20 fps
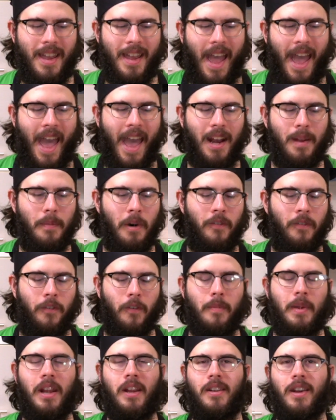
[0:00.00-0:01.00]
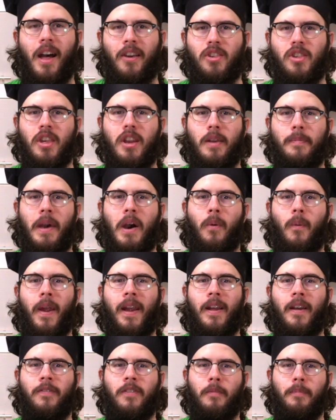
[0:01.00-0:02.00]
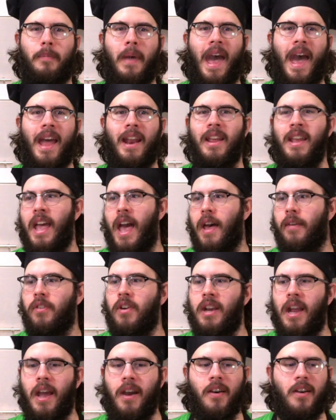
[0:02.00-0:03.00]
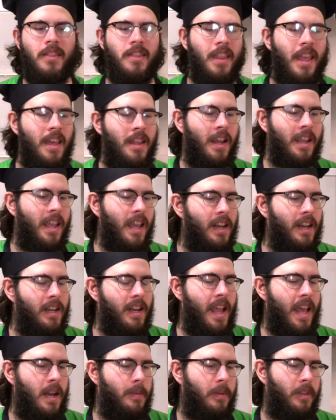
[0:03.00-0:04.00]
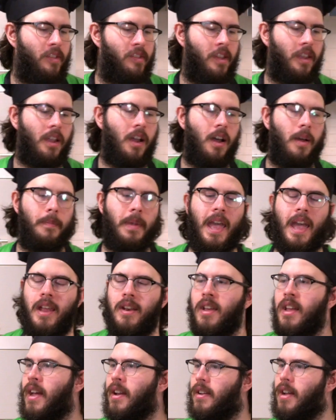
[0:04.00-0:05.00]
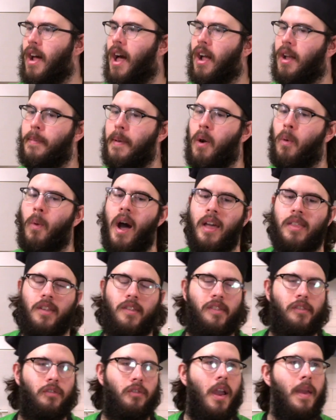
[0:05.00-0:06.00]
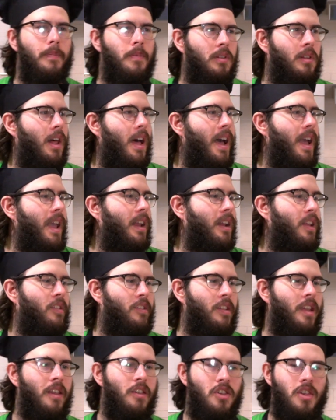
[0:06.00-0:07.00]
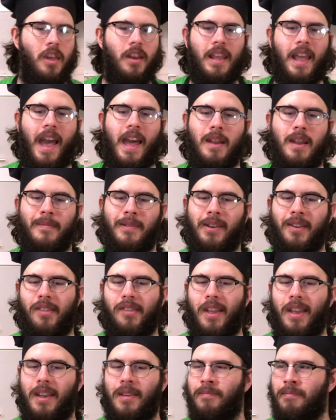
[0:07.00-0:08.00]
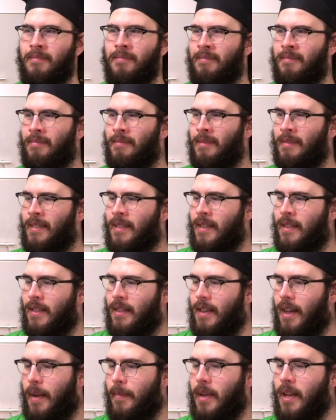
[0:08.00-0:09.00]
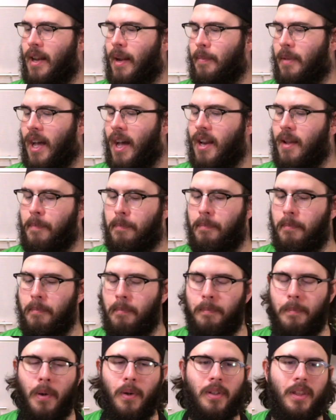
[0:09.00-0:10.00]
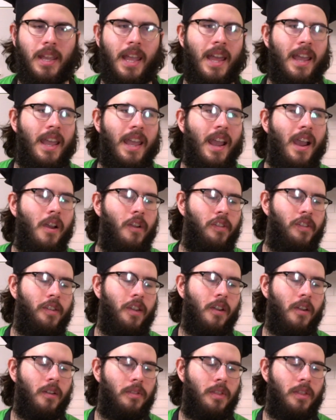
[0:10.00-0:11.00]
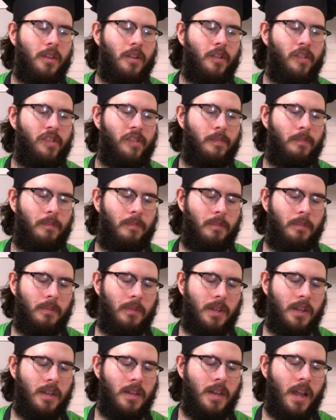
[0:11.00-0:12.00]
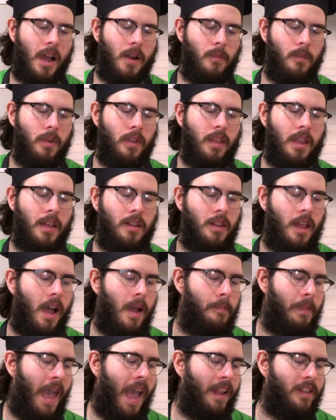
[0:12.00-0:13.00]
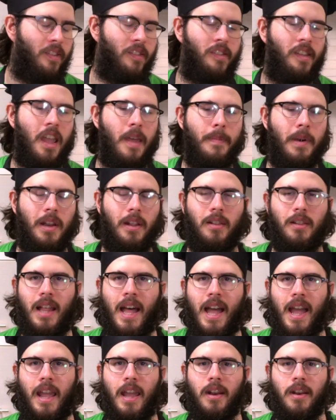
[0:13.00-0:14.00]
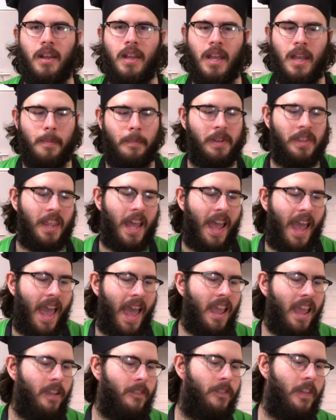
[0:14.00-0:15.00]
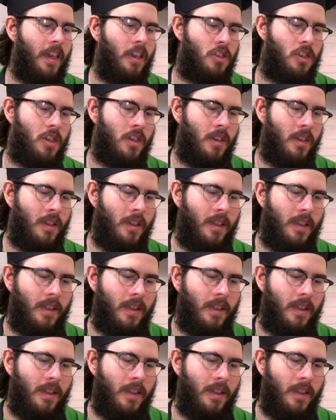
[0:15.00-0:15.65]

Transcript: animal for me to talk shit about right off the bat. Every now and then I get an animal that's like, oh man, talk about why the striped lion is a shitty animal. And it's like, I mean, I'm kind of pulling at hairs here. There's not really a lot bad to say about a lion, but the hagfish,